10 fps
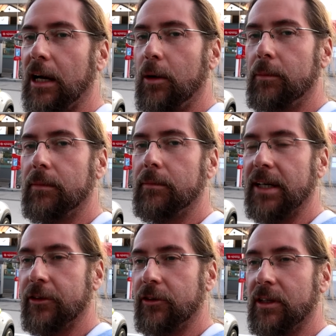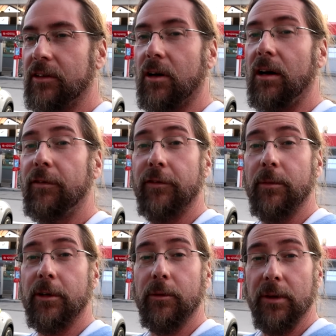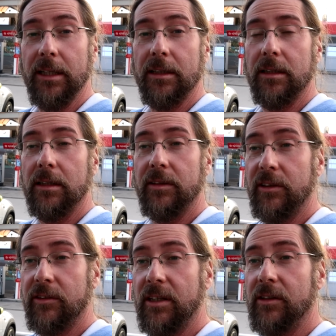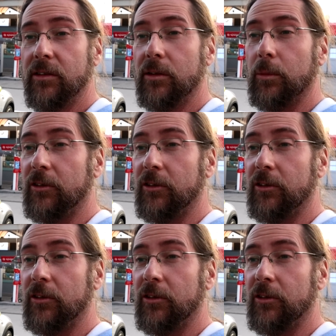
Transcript: how much it is off from the real distance,